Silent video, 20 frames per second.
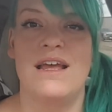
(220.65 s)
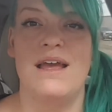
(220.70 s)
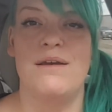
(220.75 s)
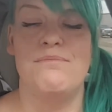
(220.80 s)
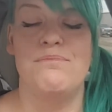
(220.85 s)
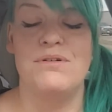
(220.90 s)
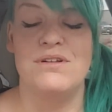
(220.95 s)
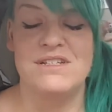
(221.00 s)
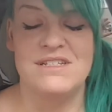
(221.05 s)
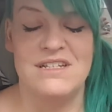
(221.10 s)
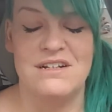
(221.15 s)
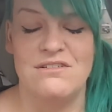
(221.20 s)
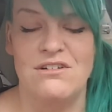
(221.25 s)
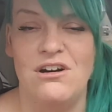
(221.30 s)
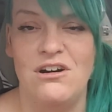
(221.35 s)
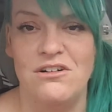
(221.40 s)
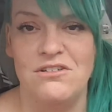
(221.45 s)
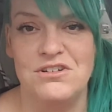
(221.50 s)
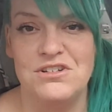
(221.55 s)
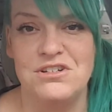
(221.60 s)
and puts their
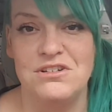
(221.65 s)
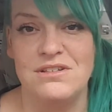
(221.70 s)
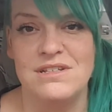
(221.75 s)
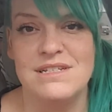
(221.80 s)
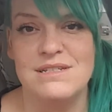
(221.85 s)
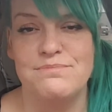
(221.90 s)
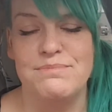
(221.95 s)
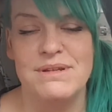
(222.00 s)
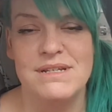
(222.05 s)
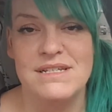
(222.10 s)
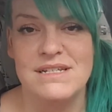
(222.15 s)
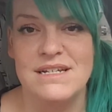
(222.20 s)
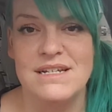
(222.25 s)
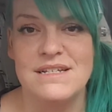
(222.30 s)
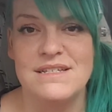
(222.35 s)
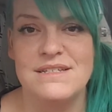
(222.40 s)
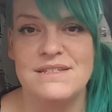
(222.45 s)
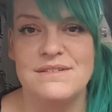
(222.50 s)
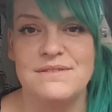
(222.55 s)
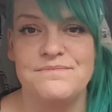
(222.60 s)
all into this
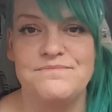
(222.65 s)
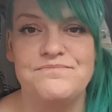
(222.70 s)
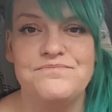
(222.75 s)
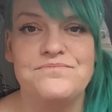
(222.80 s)
business.